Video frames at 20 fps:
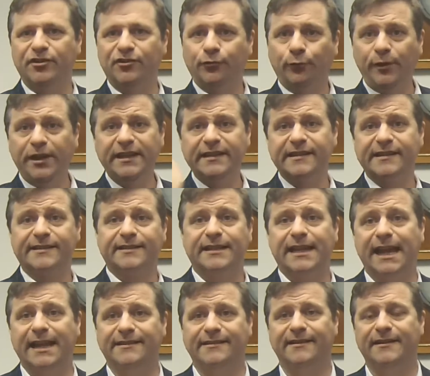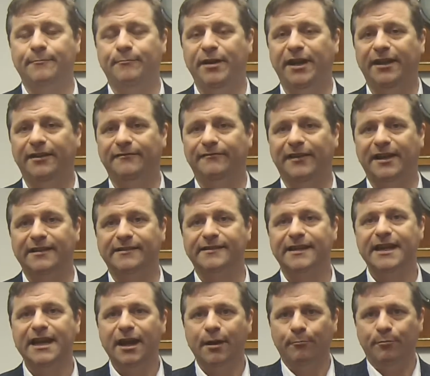between the slats of the picket fence,
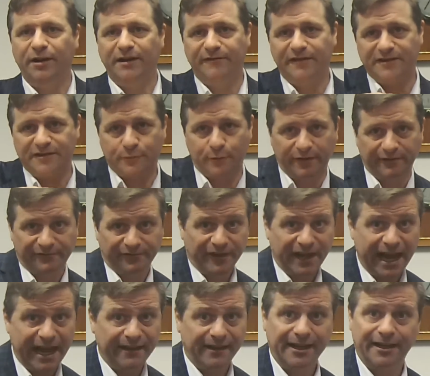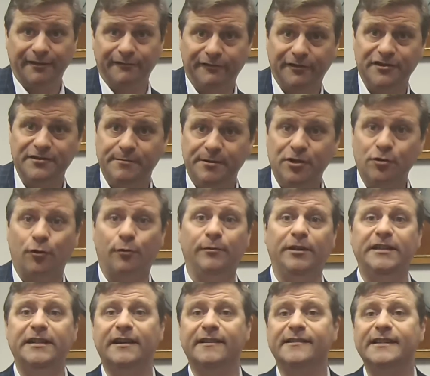but if it's going flat like a frisbee
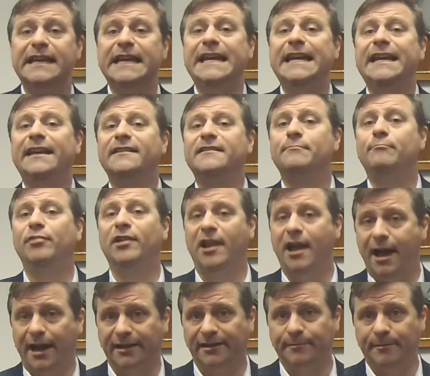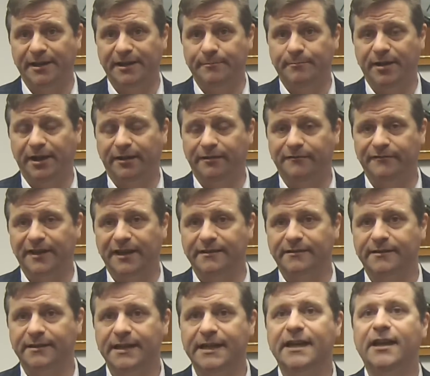normally does, it gets blocked by the picket
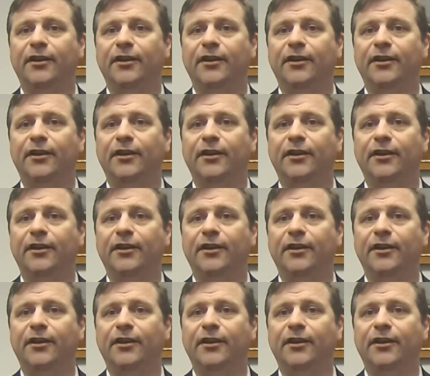fence.